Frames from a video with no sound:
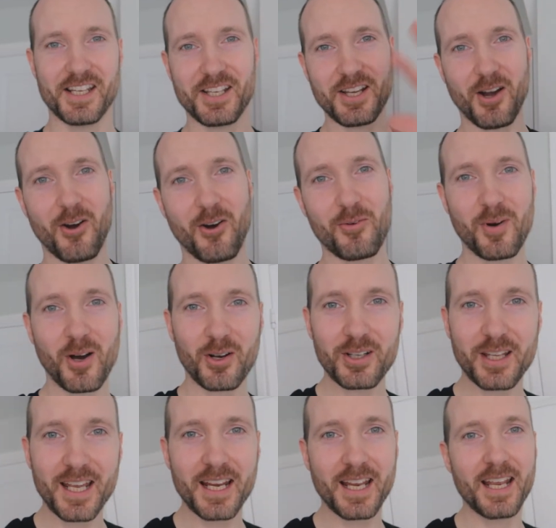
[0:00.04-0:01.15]
Yo, Marlon
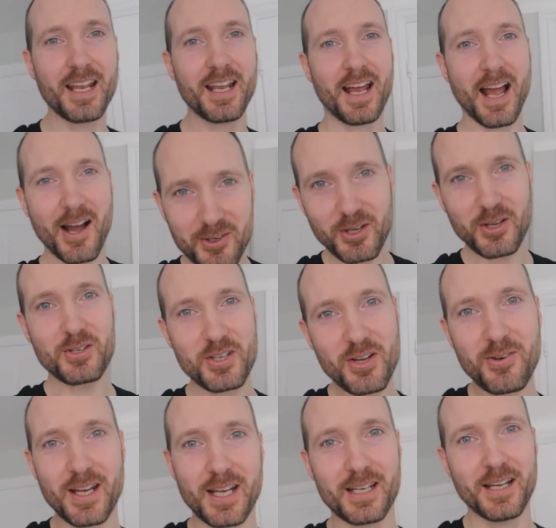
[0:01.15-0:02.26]
King here, how you
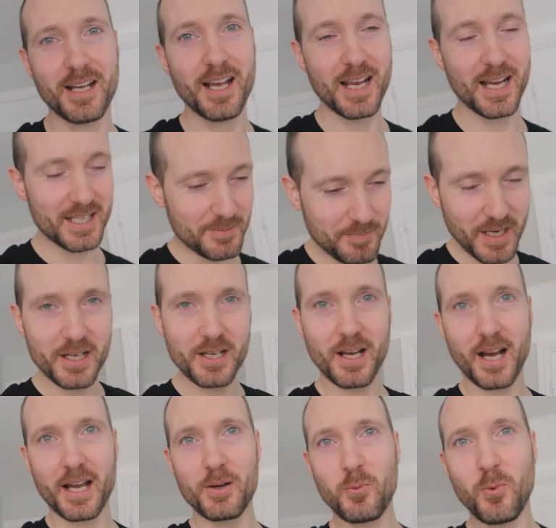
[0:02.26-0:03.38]
doing? It's been
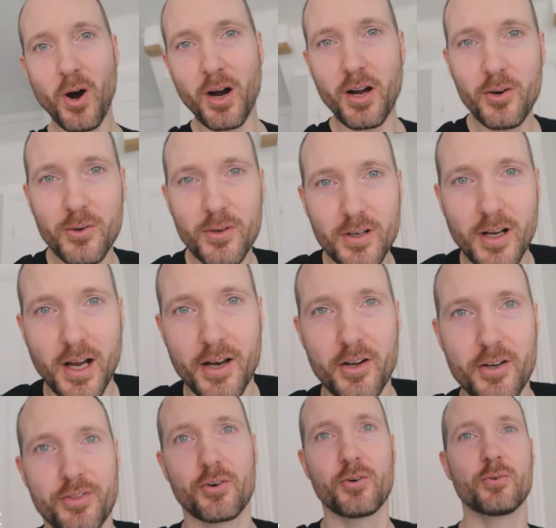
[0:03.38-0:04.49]
a while and
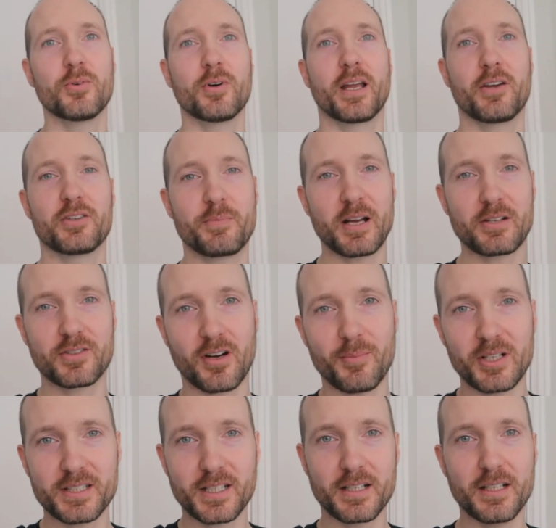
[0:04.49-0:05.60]
I thought it's about time
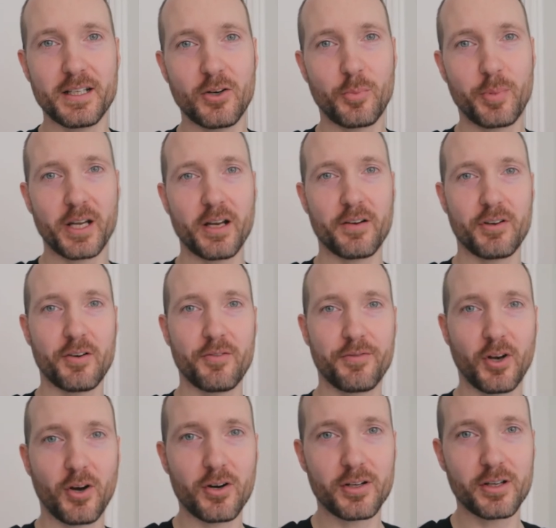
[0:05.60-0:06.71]
I did a little bit of a
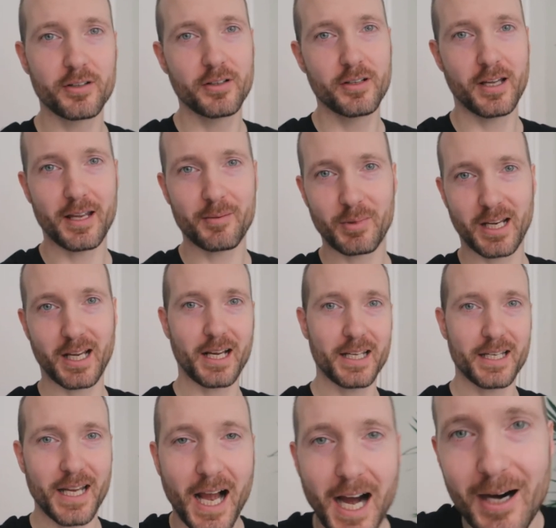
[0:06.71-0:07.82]
vlog,
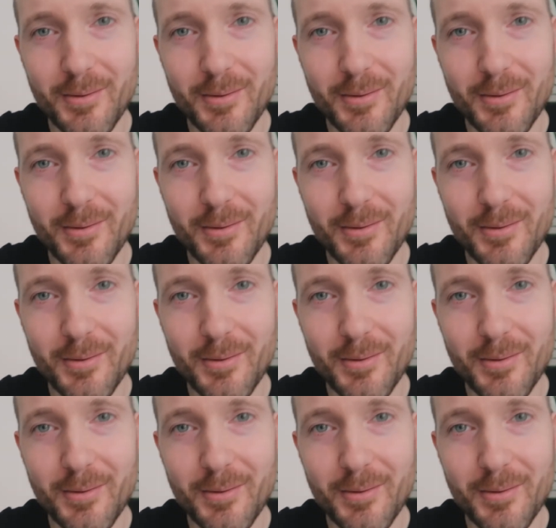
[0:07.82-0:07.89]
MK